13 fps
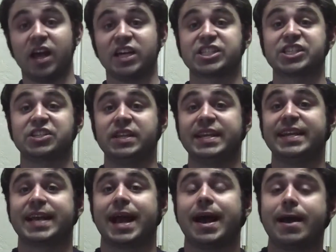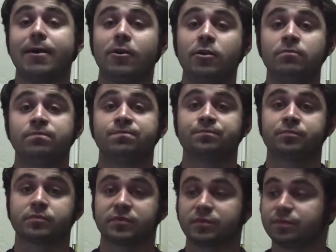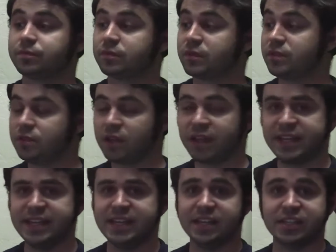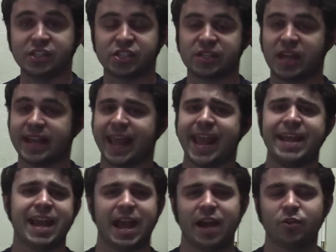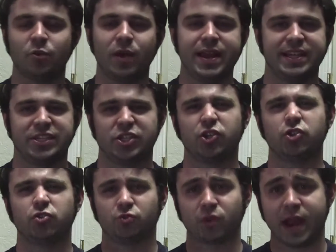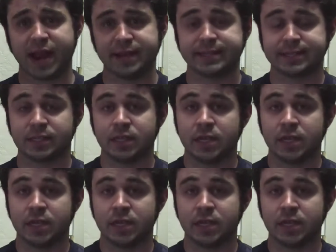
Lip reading: Selina Kyle is, like, Anne Hathaway is great.